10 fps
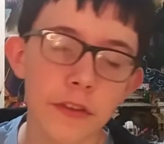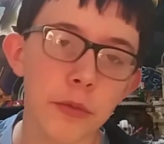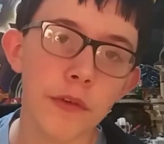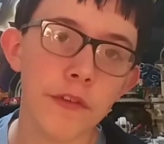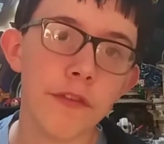
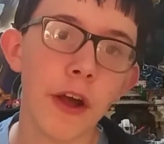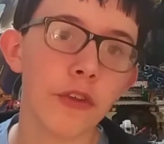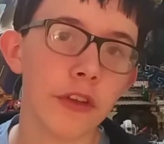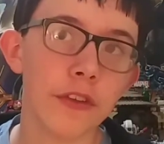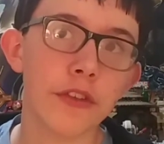This movie
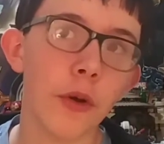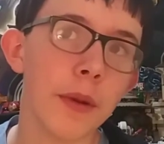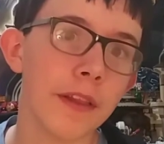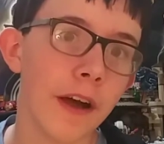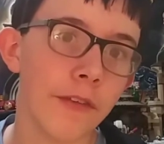fails on so
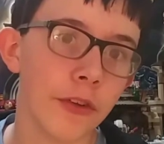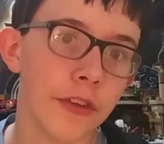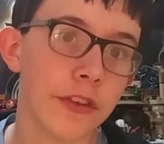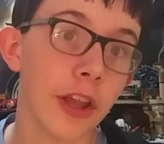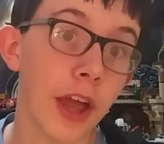many
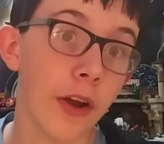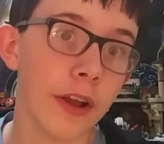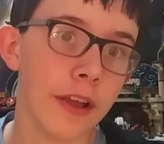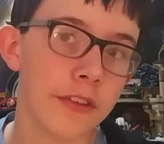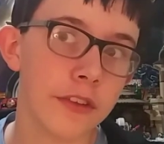levels, it's
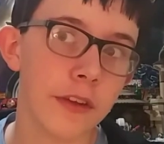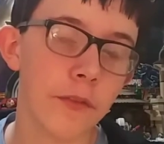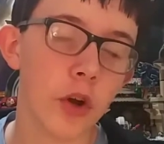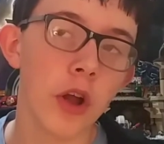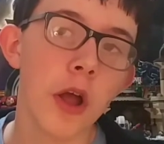hilarious,
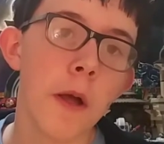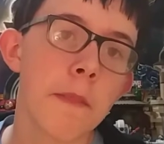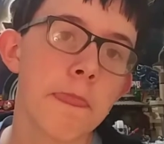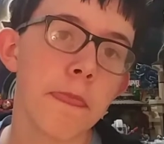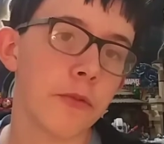except for
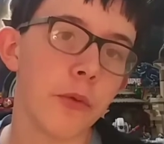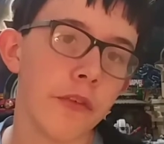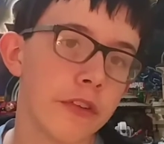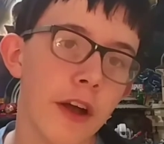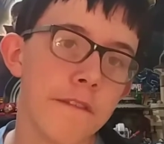this
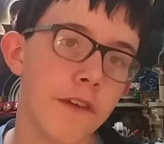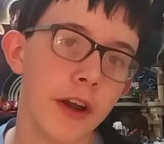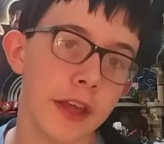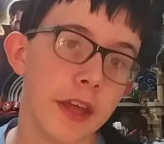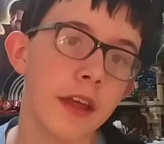movie's not
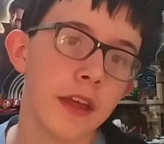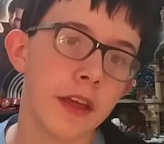funny.